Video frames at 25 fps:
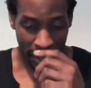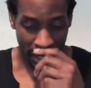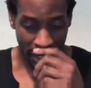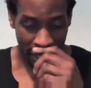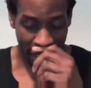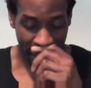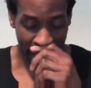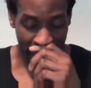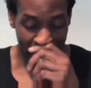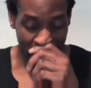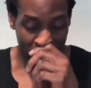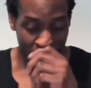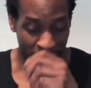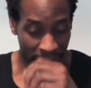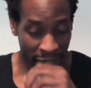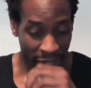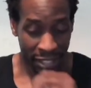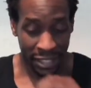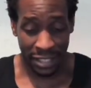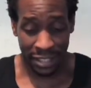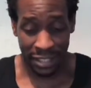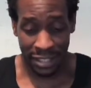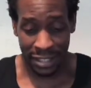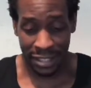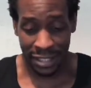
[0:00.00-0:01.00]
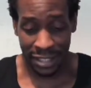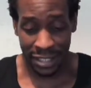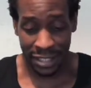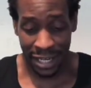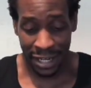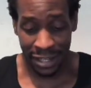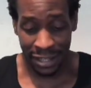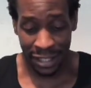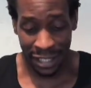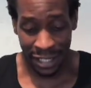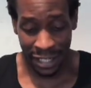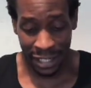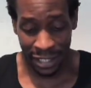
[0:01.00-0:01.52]
Like I swear this is the
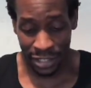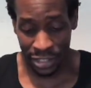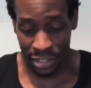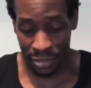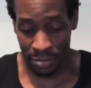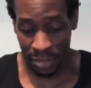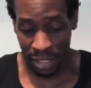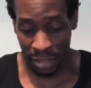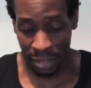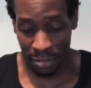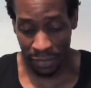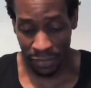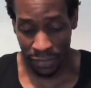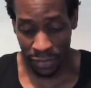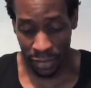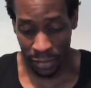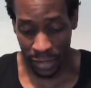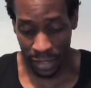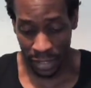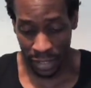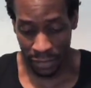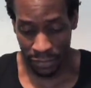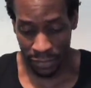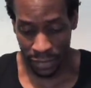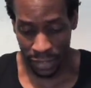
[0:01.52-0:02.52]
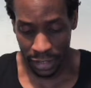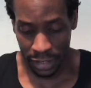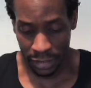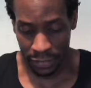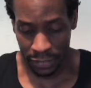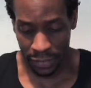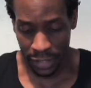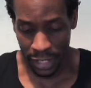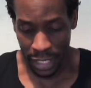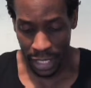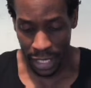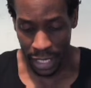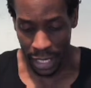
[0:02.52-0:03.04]
sound the engines make before we lift off.
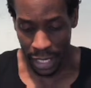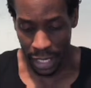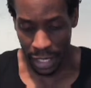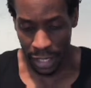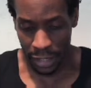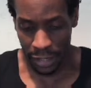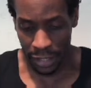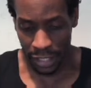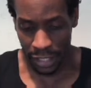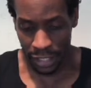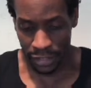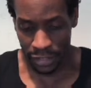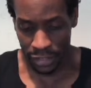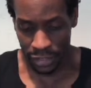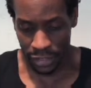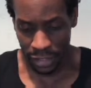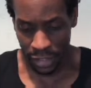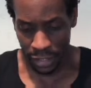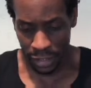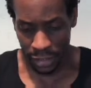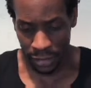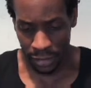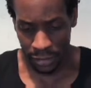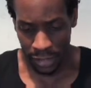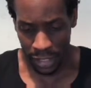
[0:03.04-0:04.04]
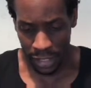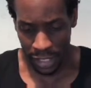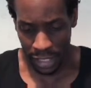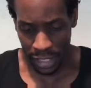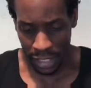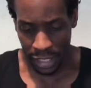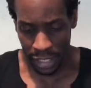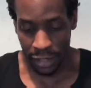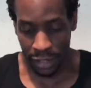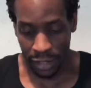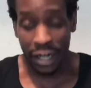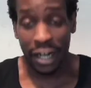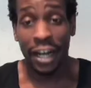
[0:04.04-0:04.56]
All right, so
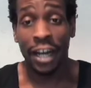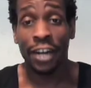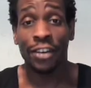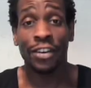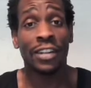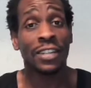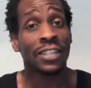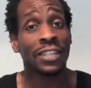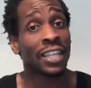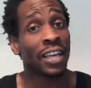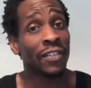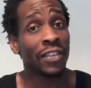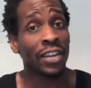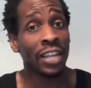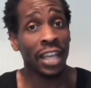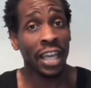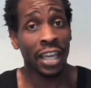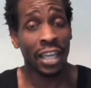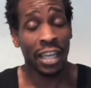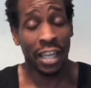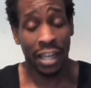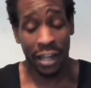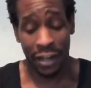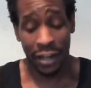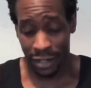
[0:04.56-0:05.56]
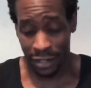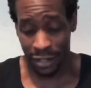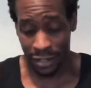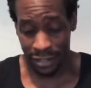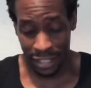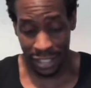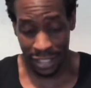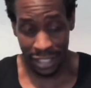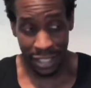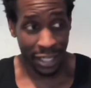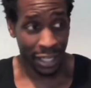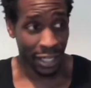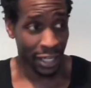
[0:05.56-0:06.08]
there are 178 characters in
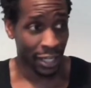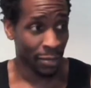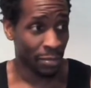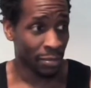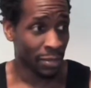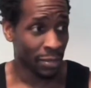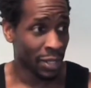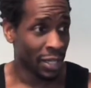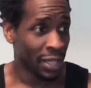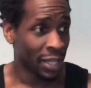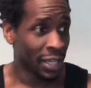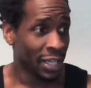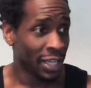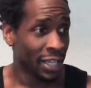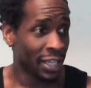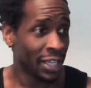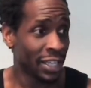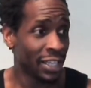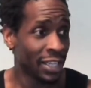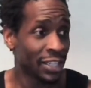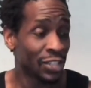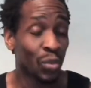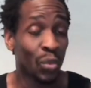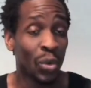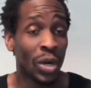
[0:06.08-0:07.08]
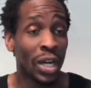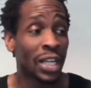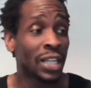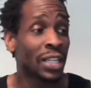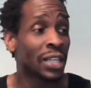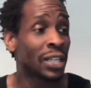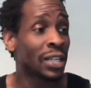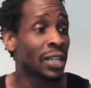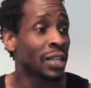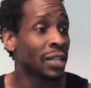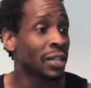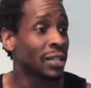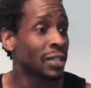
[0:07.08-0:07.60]
the game. He is
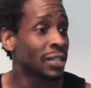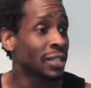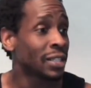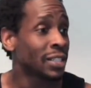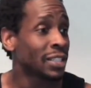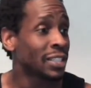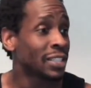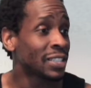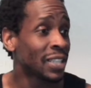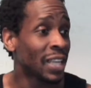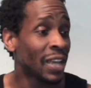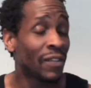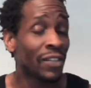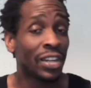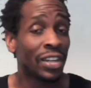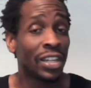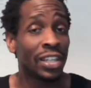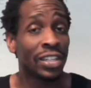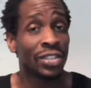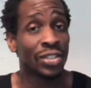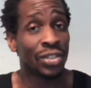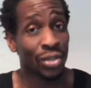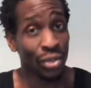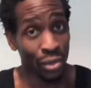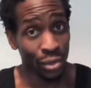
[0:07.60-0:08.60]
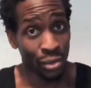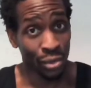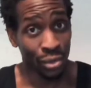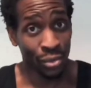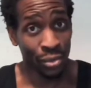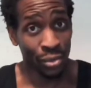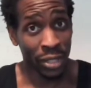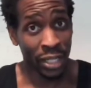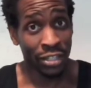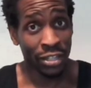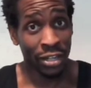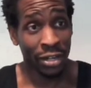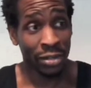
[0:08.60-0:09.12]
172
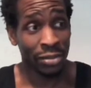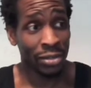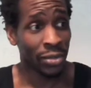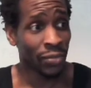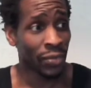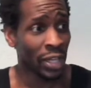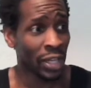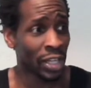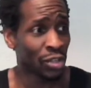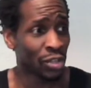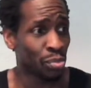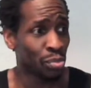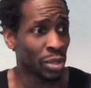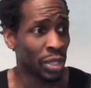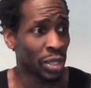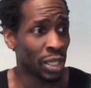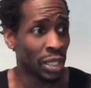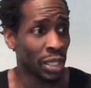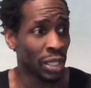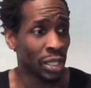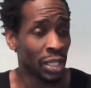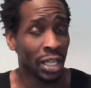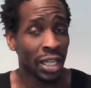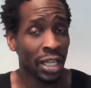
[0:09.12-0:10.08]
in terms of HP.